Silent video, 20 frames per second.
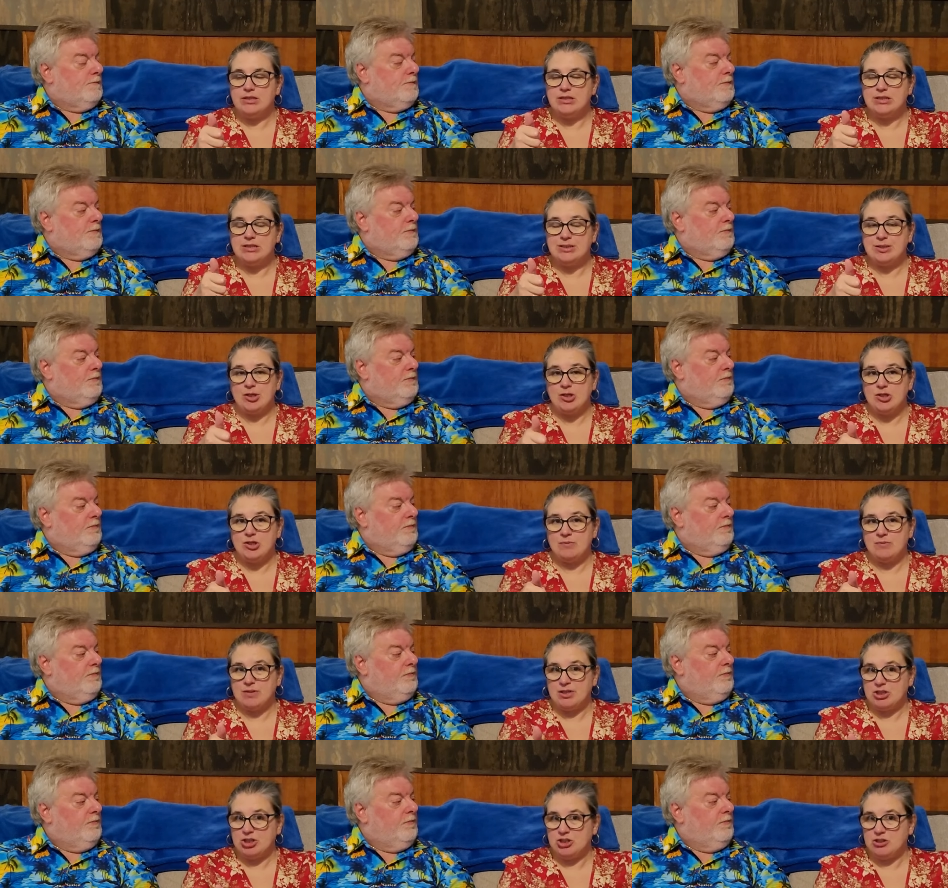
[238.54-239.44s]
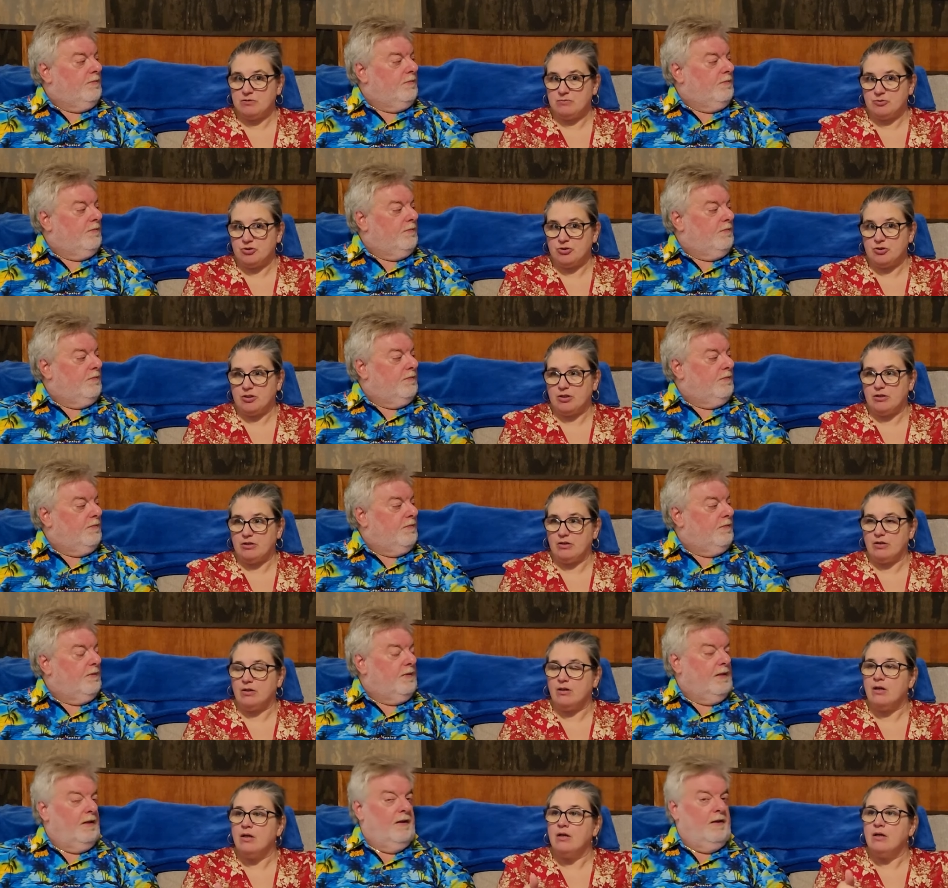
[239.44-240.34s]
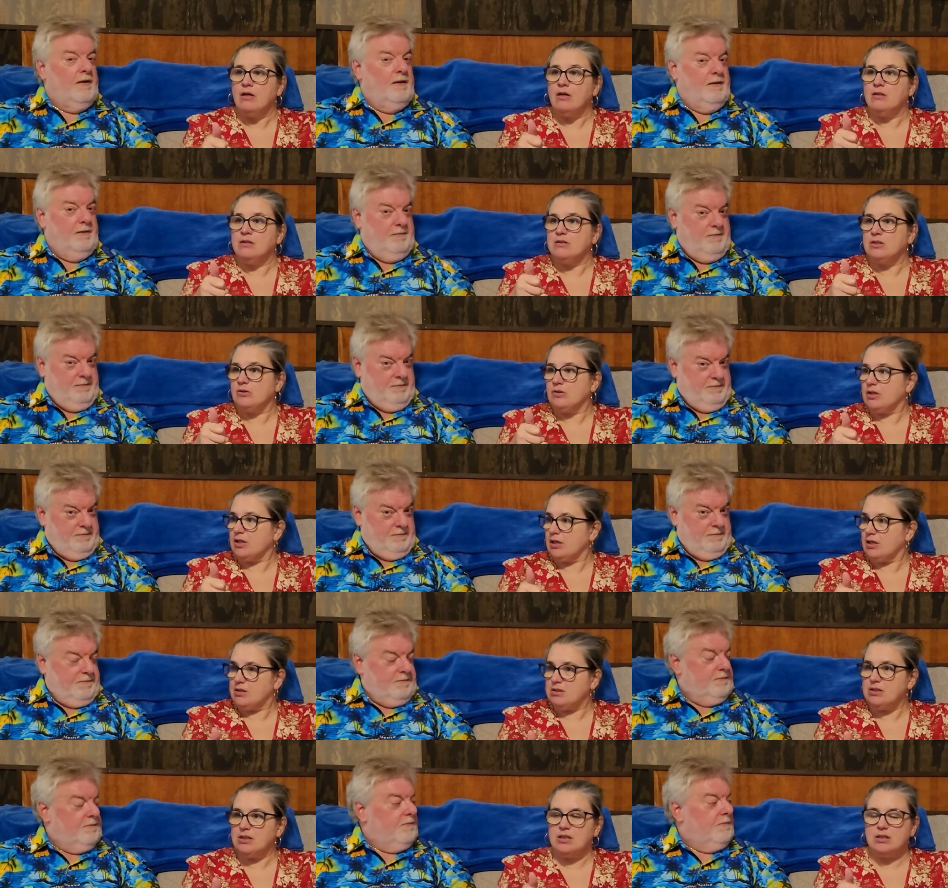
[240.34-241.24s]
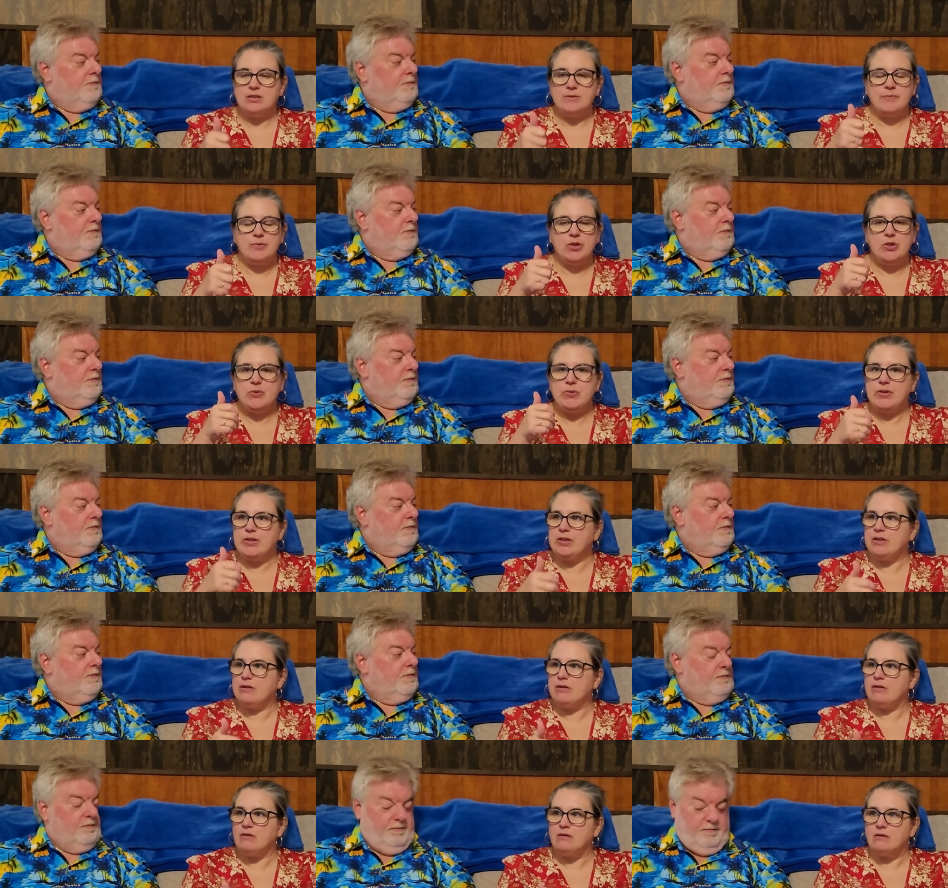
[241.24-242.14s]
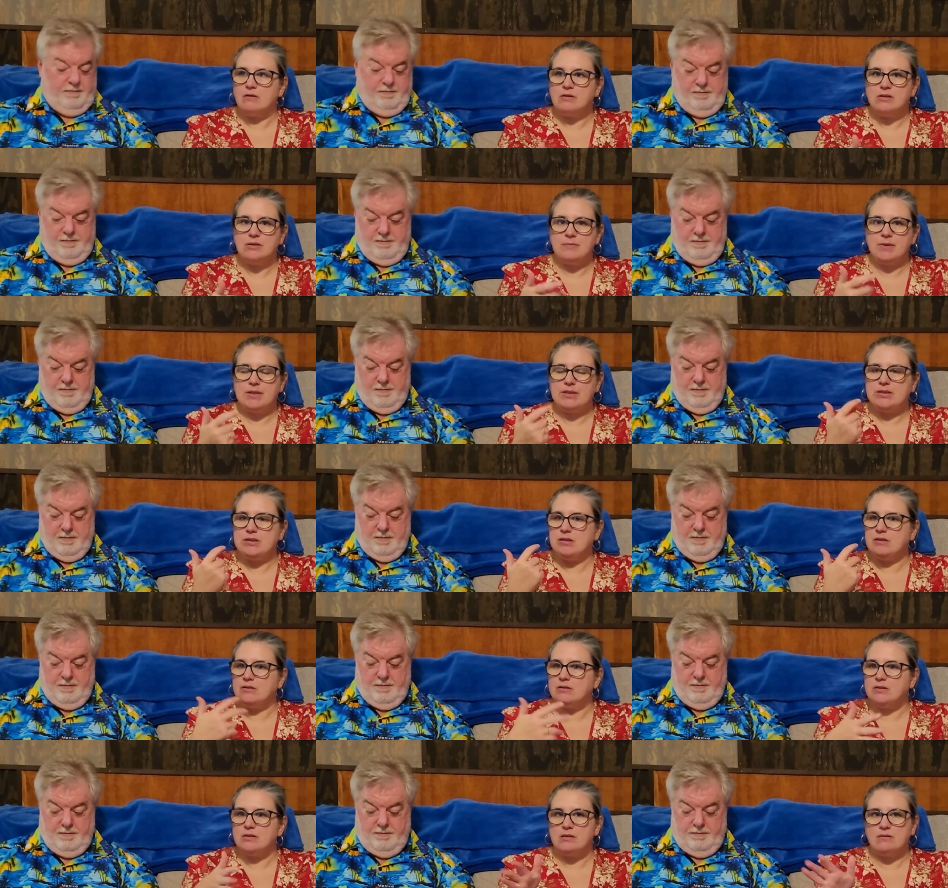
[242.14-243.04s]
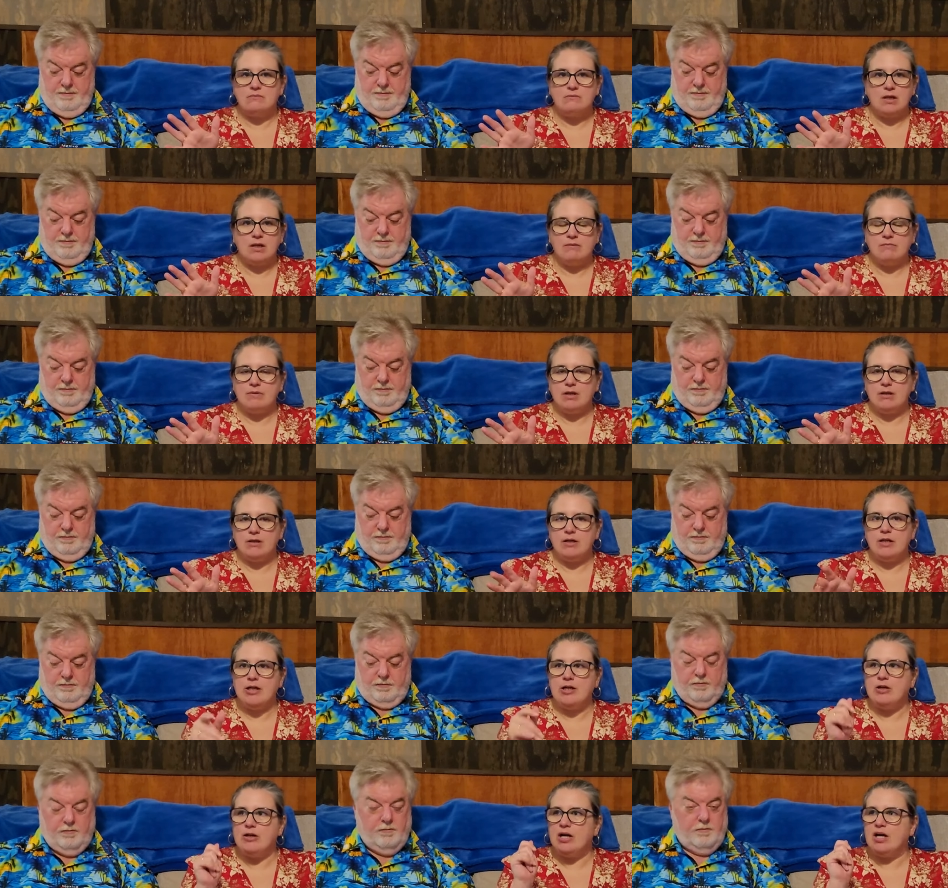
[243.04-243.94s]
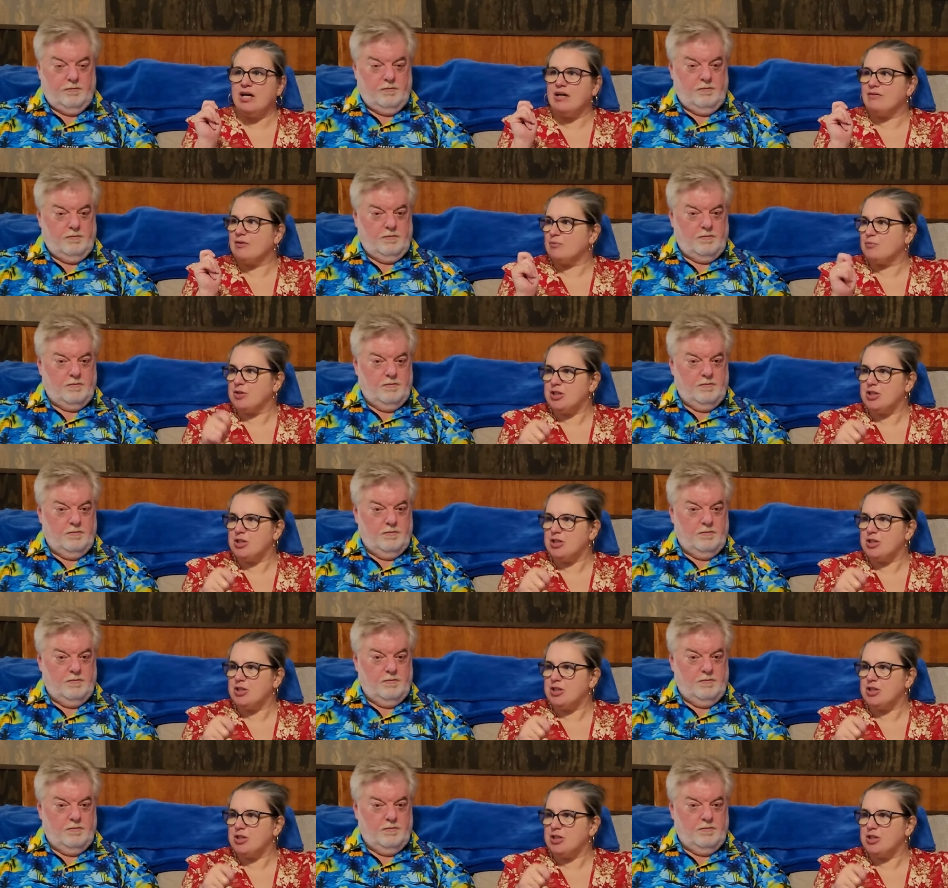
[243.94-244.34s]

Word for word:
Speaker 1: because it's also my gym straightener. So in case it gets broken or if somebody steals it, I'm not care. I have a